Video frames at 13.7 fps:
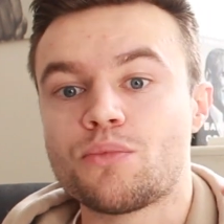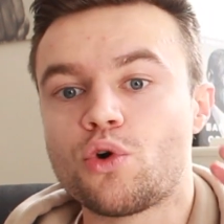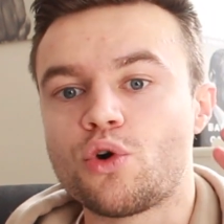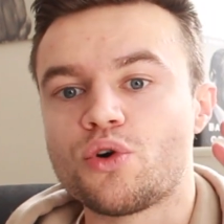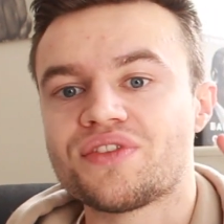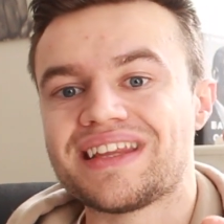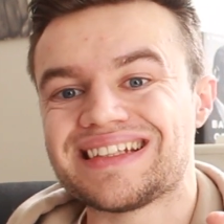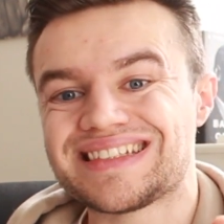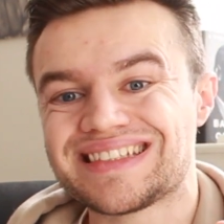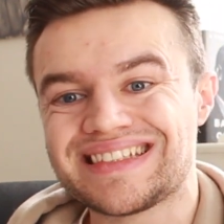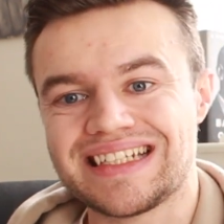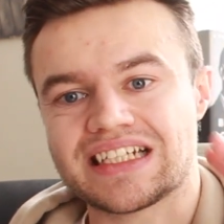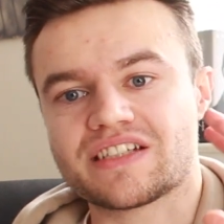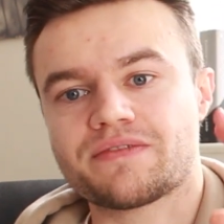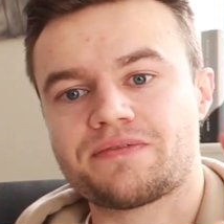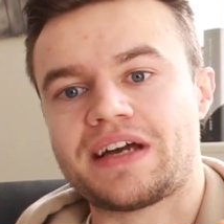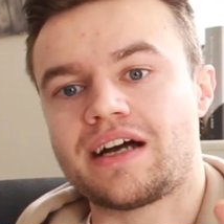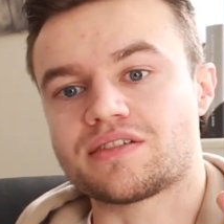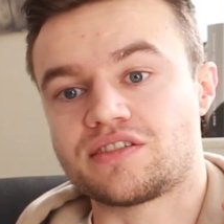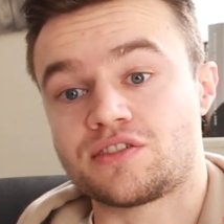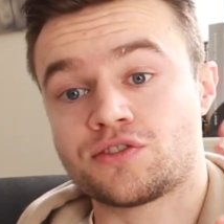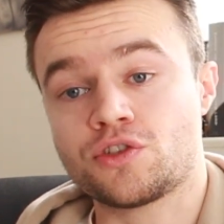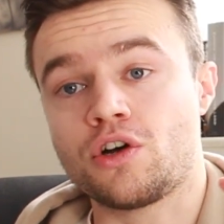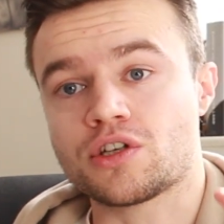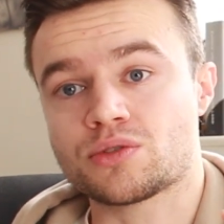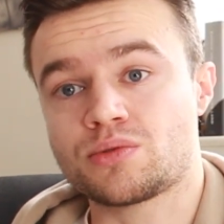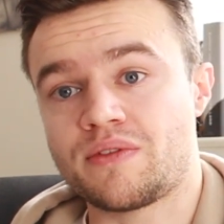more than 6,000 stocks,